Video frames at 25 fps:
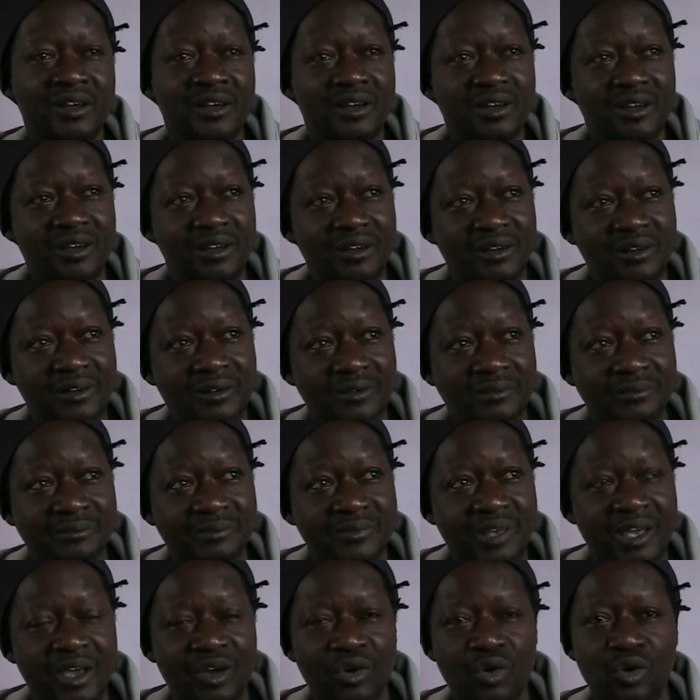
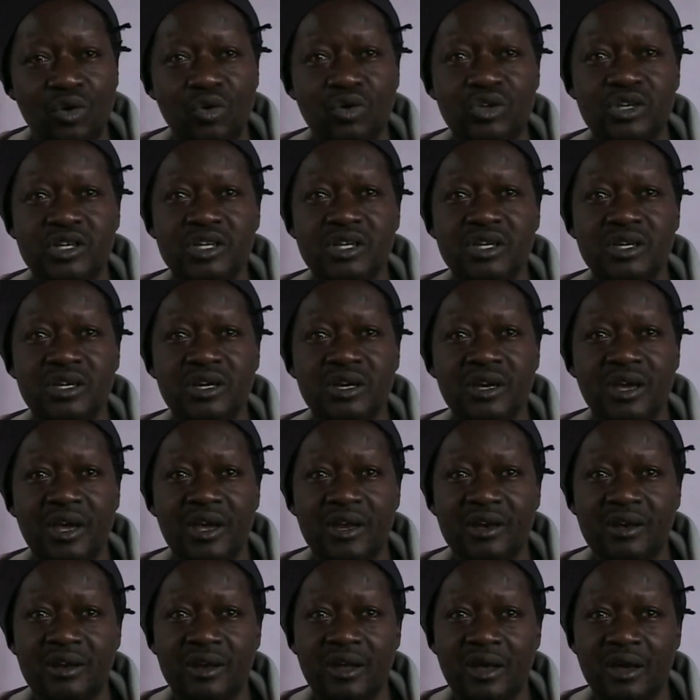um, ecology
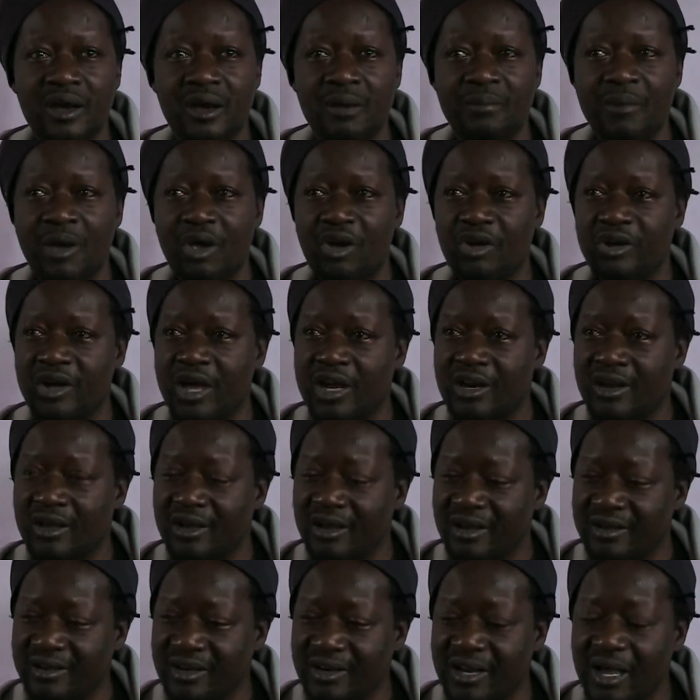and uh,
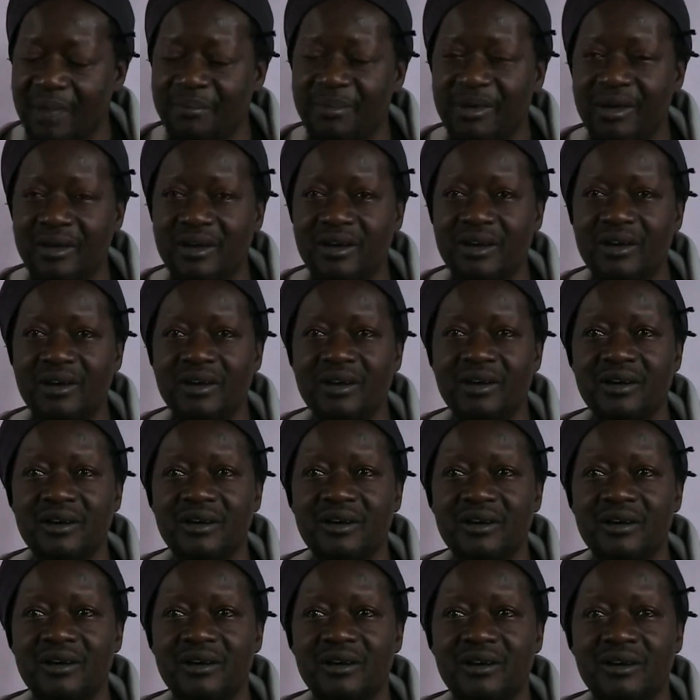biodynamic
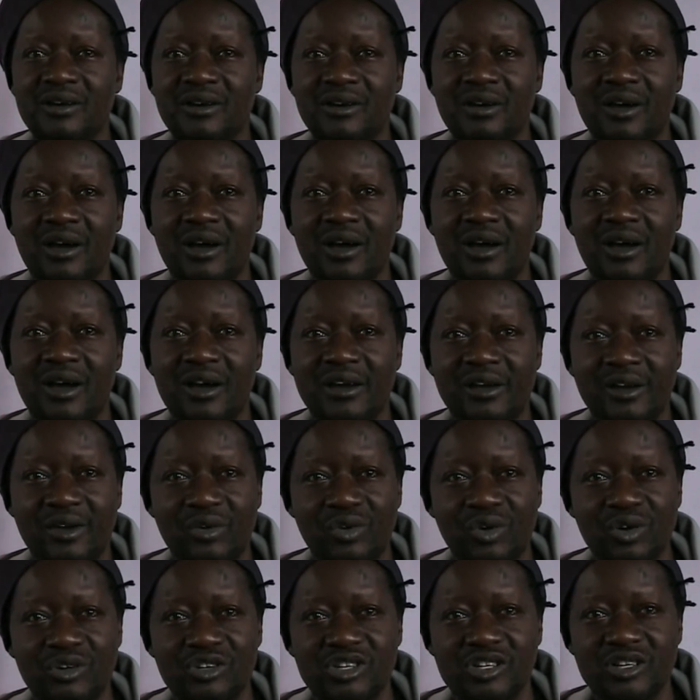uh,
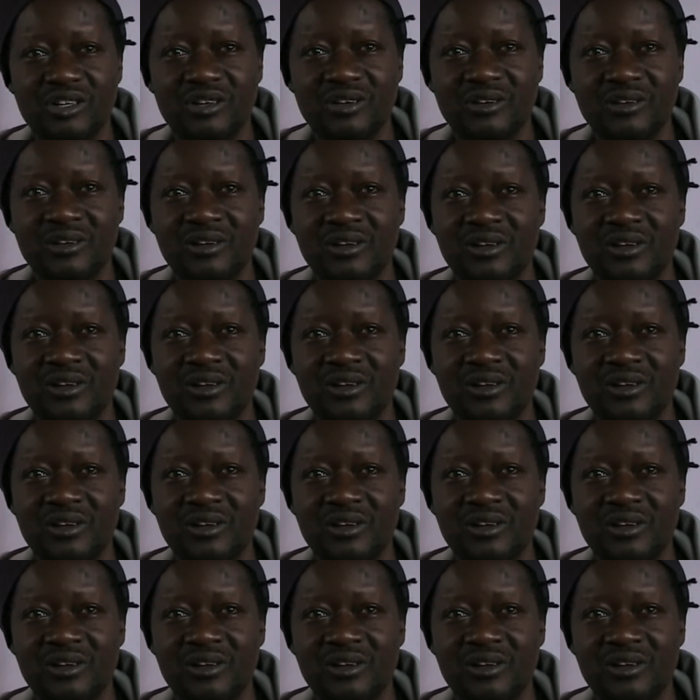agriculture.